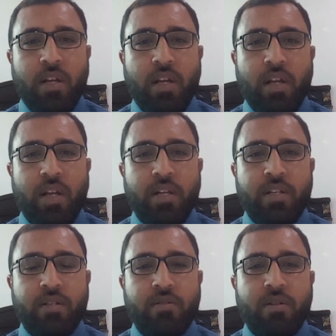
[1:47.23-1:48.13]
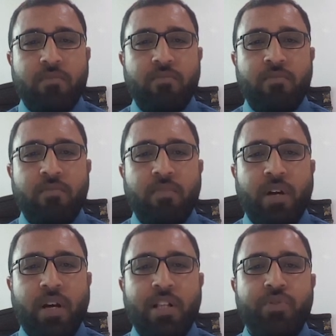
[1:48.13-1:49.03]
and
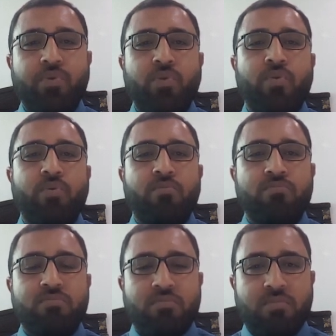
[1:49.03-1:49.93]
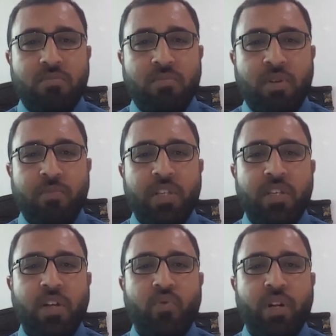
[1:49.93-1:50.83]
also maybe
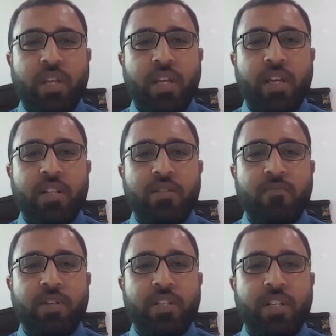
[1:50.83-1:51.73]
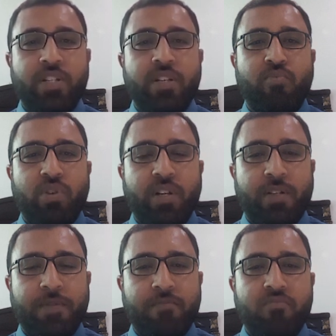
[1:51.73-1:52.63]
they are working in some residential
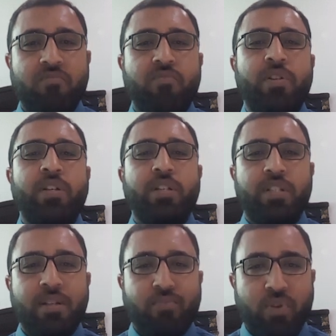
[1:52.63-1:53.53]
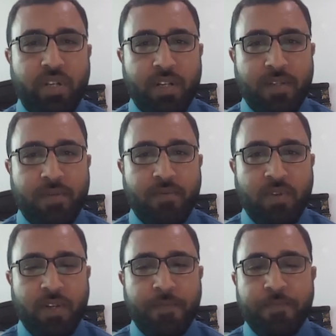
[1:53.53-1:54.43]
projects, industrial projects.
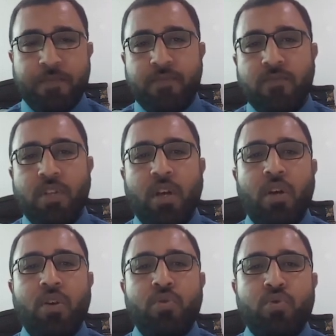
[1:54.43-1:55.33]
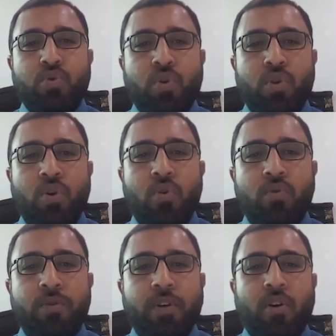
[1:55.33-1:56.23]
Okay. So
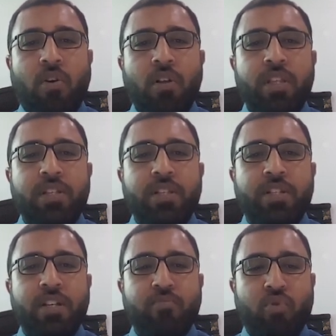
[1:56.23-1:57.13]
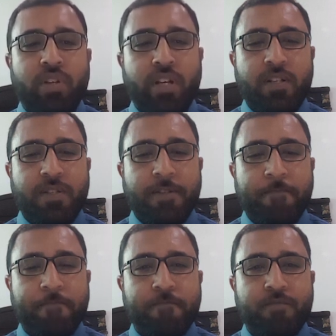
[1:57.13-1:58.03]
now all the industrial projects,
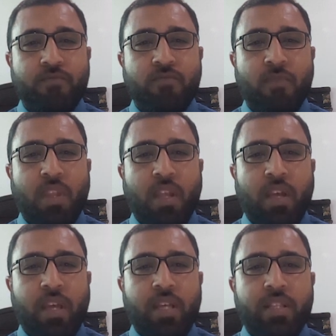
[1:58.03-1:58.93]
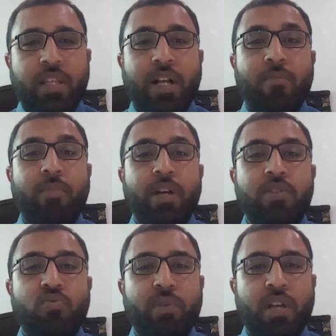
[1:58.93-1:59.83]
they combine
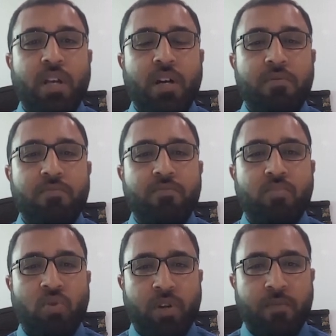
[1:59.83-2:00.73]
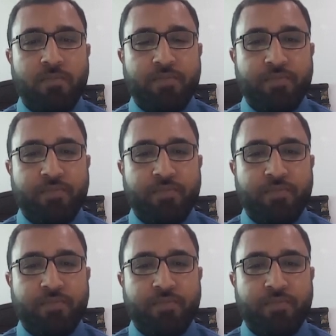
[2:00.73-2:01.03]
to make a program,